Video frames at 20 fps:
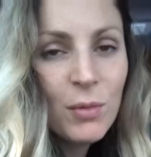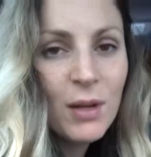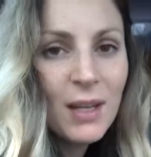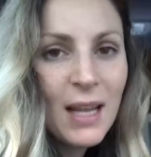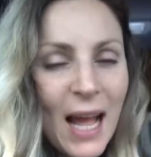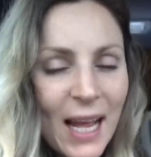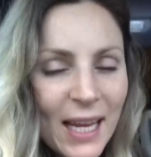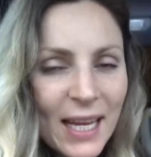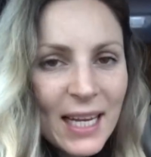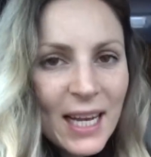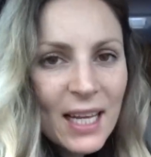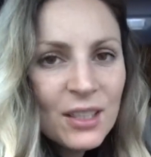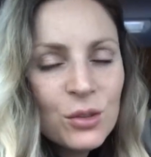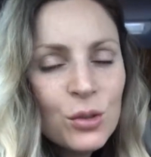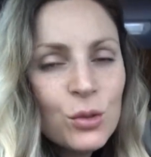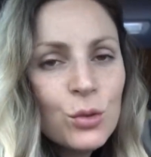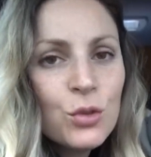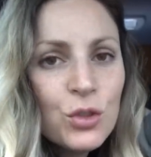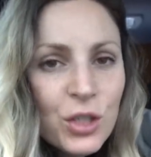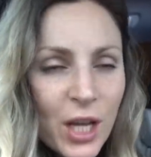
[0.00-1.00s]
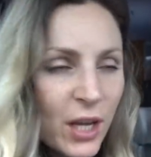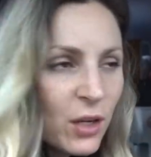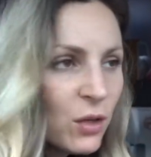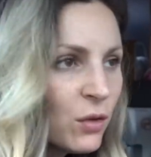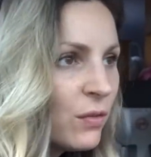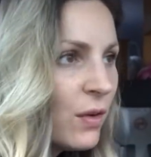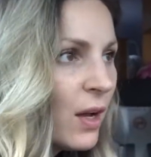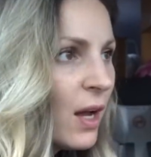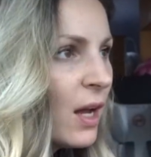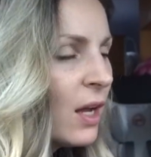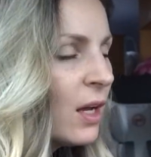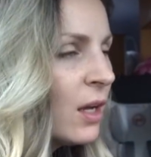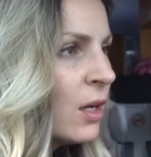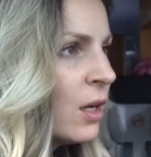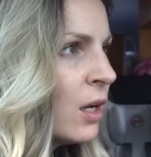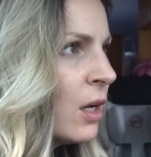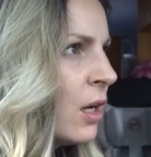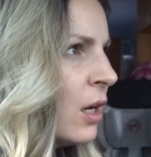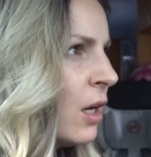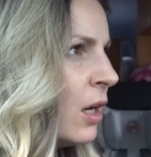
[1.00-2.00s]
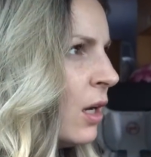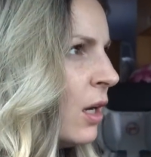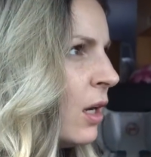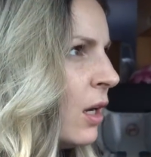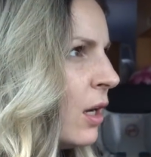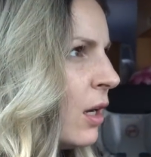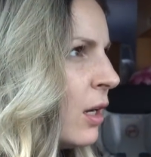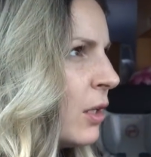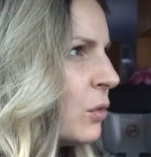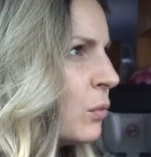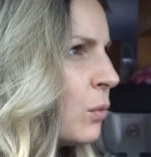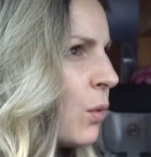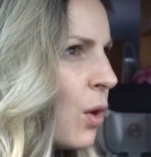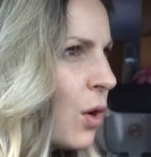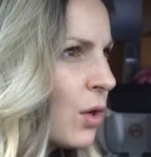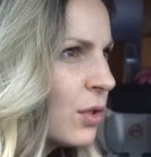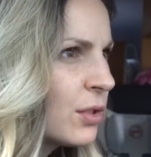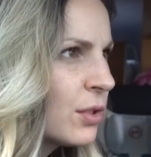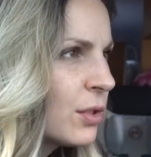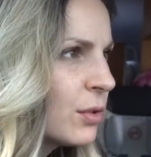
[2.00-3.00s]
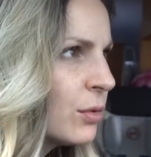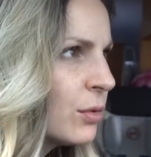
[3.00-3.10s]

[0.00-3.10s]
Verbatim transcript: Luckyland to Genova, uh, it was